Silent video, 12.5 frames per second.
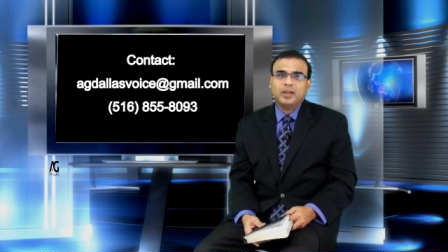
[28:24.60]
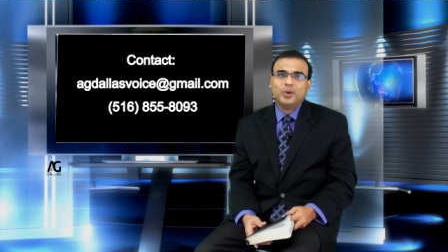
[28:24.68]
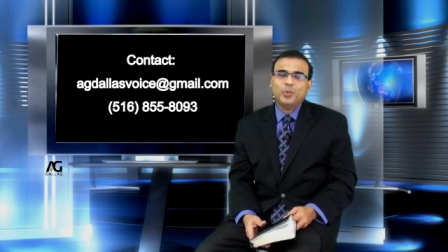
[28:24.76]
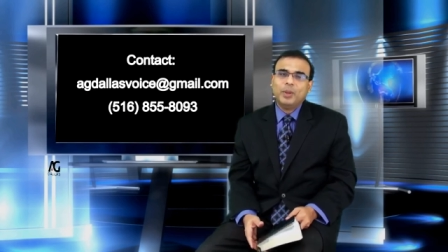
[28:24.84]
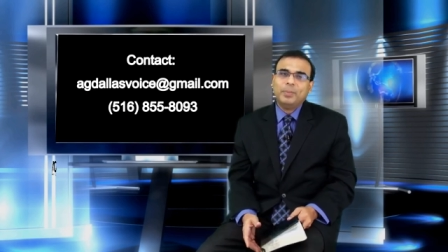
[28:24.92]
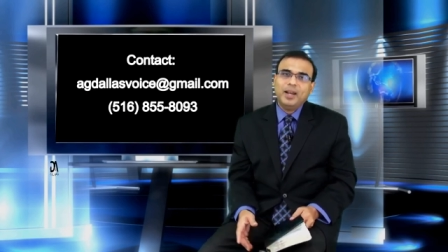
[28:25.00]

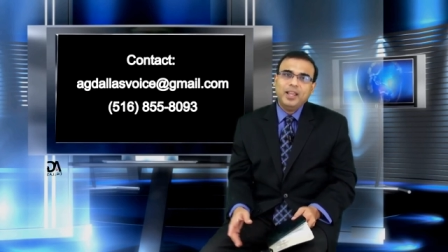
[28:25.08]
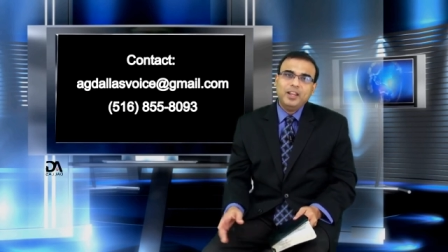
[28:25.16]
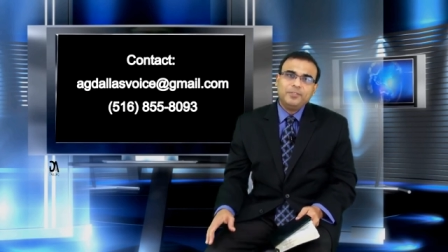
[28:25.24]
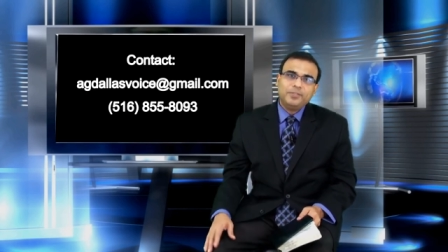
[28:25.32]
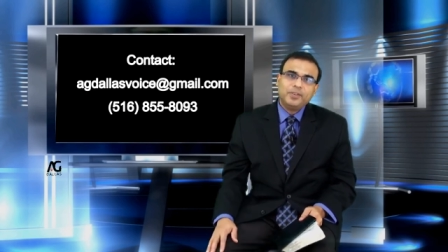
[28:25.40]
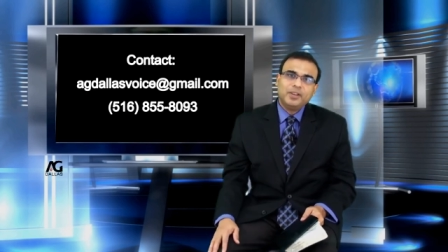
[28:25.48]
We
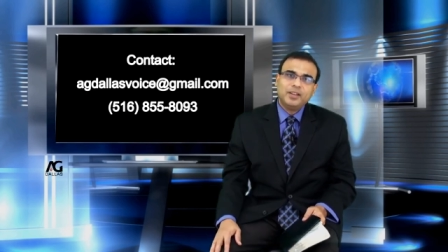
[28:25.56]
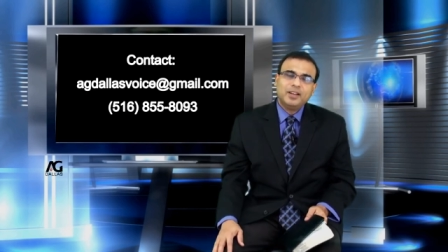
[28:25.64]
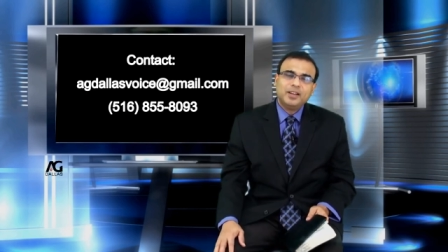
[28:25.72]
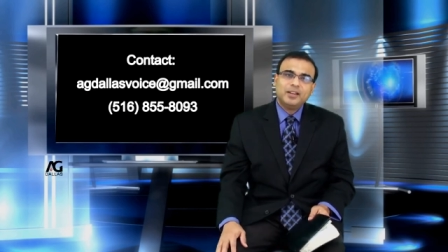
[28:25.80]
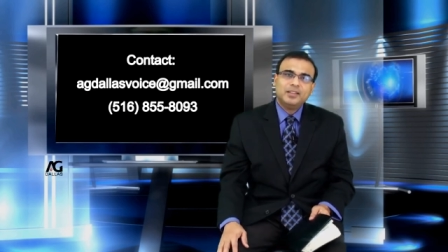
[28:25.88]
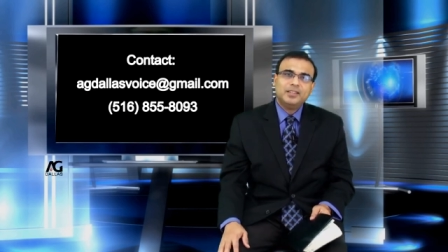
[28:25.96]
believe
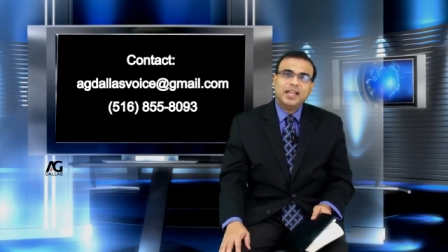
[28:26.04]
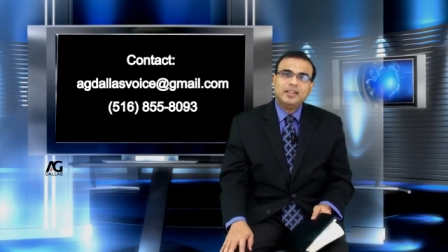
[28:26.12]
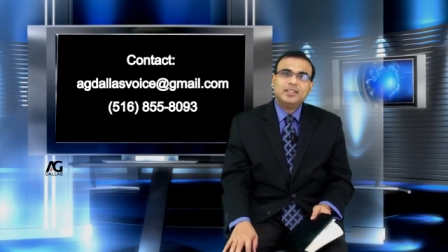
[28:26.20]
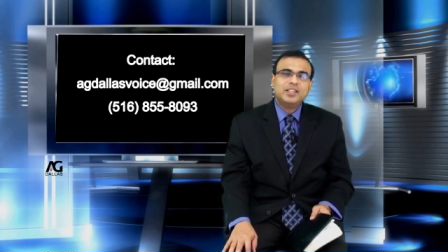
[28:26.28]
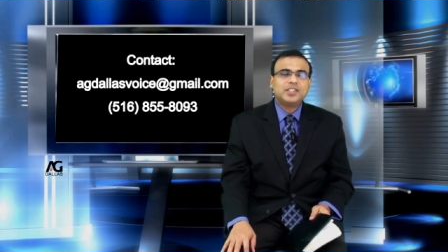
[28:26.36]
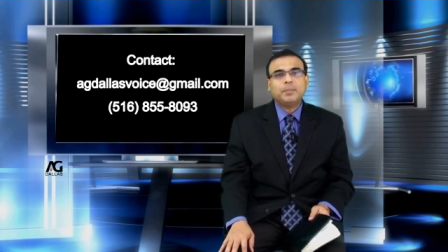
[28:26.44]

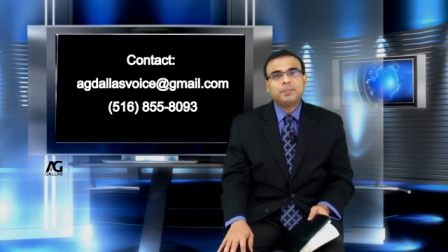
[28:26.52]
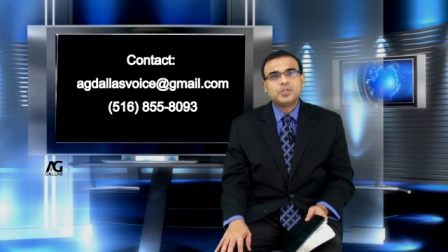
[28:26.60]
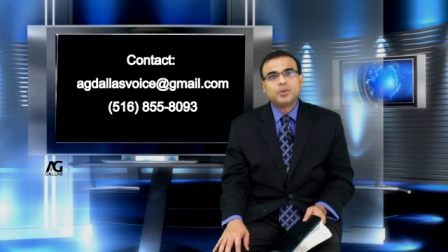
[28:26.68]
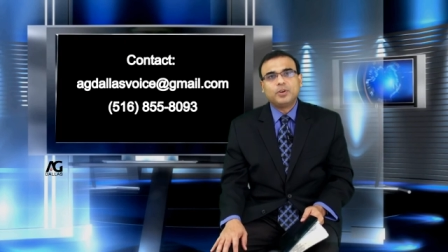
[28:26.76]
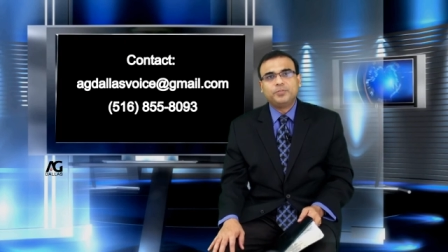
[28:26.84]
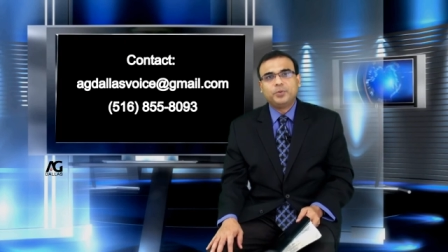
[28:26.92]
that this
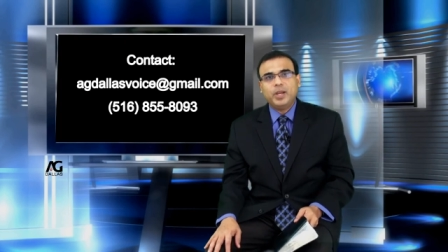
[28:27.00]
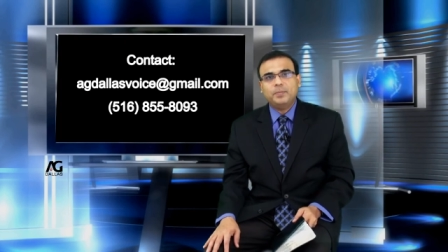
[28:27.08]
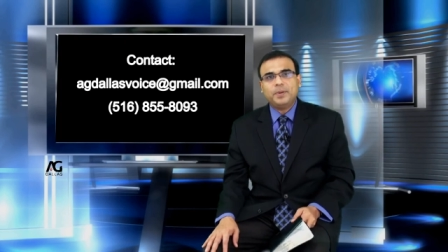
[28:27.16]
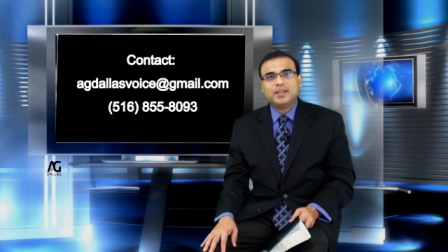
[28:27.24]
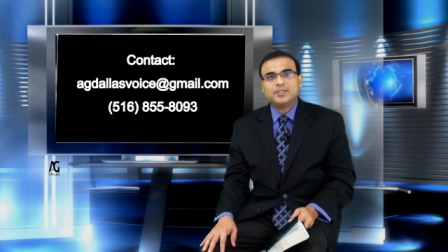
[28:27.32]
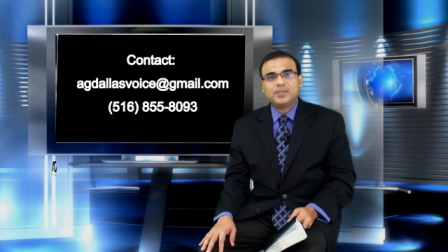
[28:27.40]
episode of Green
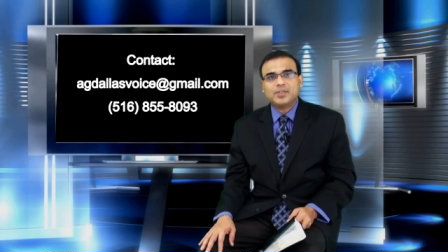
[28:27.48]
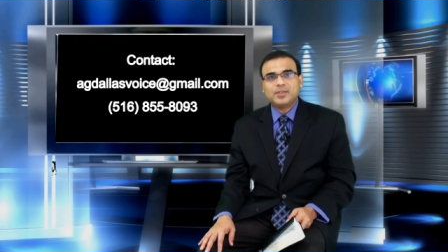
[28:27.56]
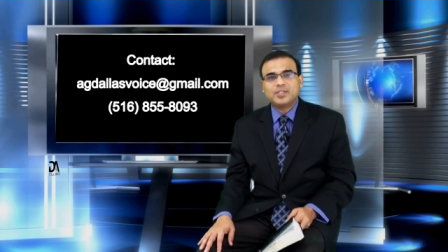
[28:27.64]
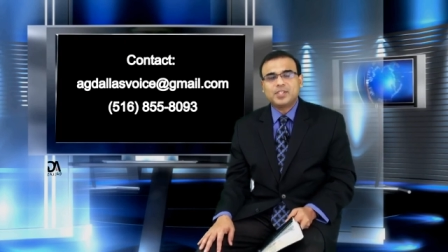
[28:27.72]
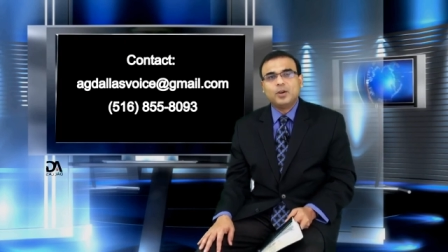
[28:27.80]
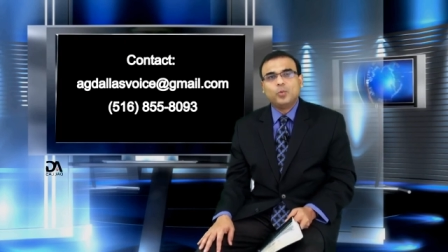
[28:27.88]
Pastures and
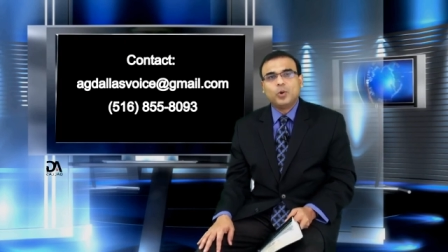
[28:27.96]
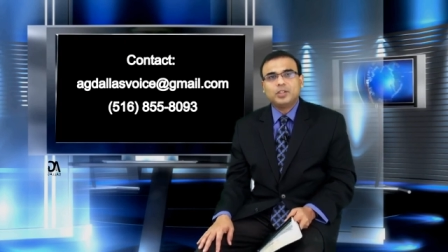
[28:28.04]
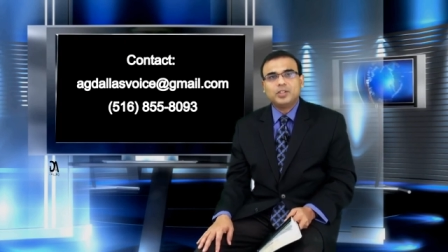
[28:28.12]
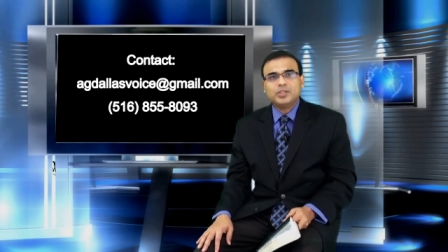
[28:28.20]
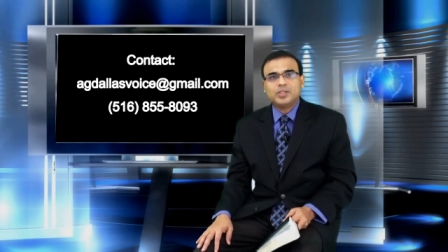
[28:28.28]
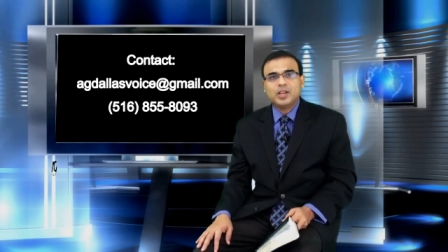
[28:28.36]
Still
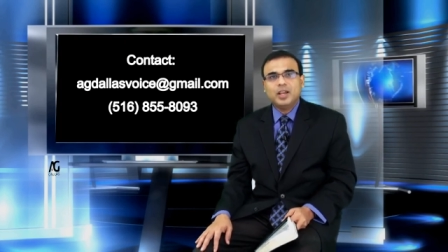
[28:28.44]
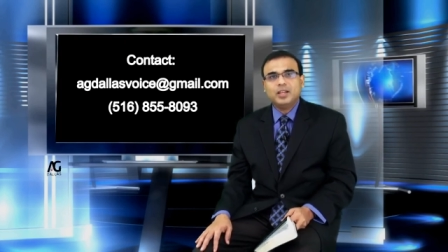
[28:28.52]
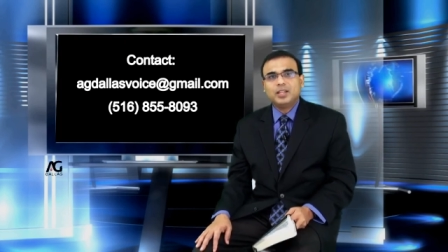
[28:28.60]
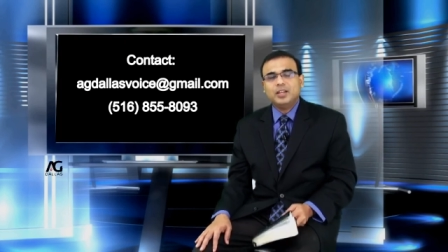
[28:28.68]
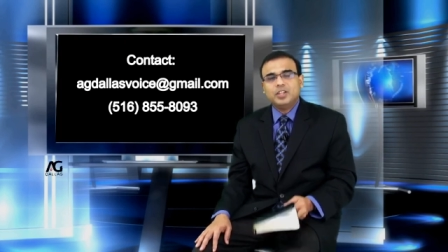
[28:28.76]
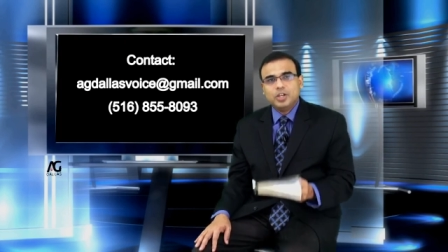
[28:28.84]
Waters
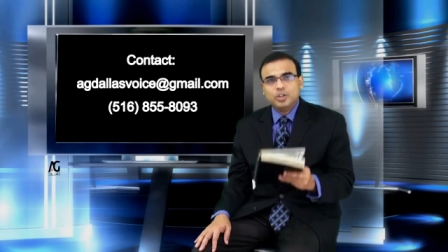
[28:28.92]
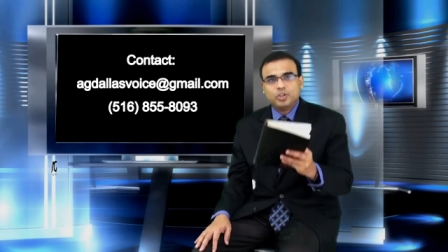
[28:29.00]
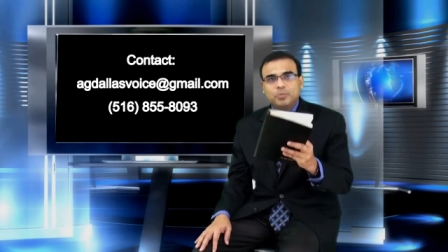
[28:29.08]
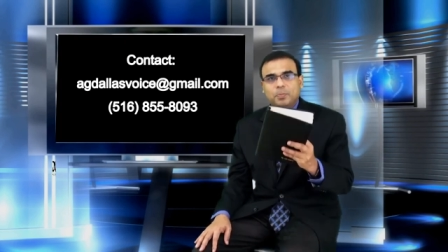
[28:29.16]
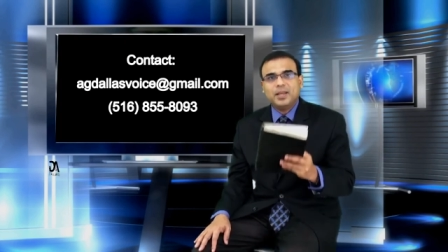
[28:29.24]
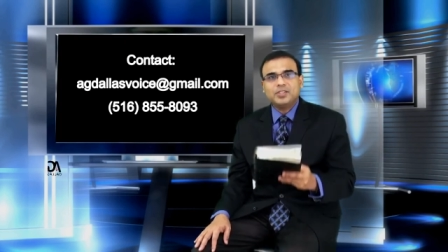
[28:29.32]
continue
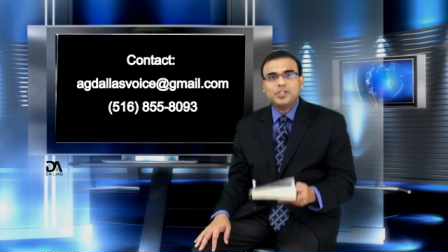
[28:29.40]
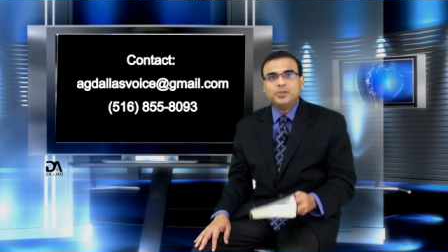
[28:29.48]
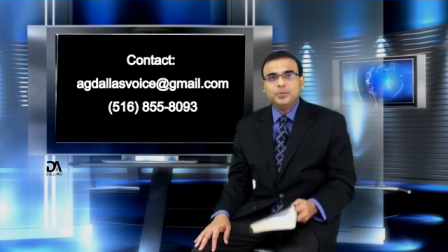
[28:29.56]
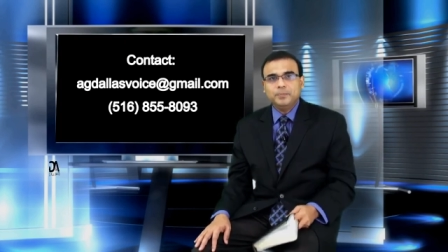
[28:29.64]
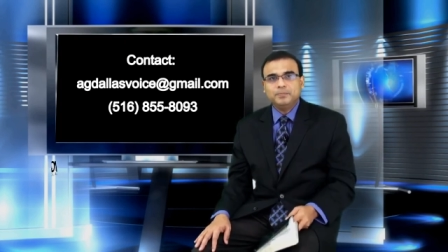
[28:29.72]
to bless you.